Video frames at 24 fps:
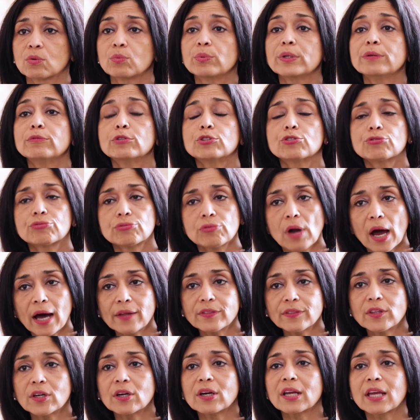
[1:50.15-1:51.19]
We would
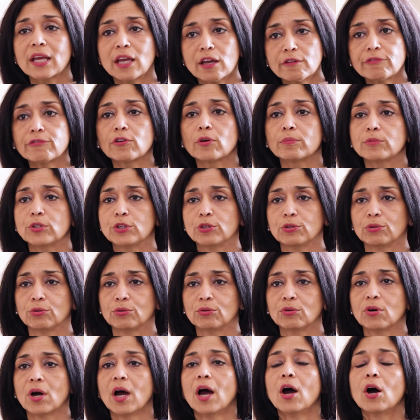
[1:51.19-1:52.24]
rather hear from
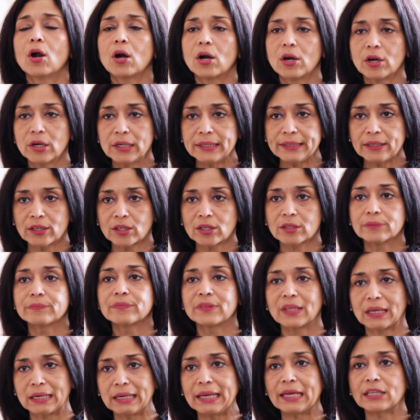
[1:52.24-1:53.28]
you earlier
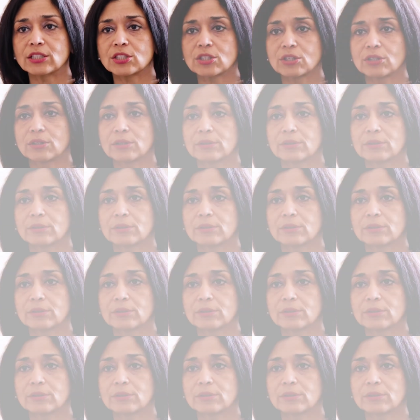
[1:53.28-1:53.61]
than later.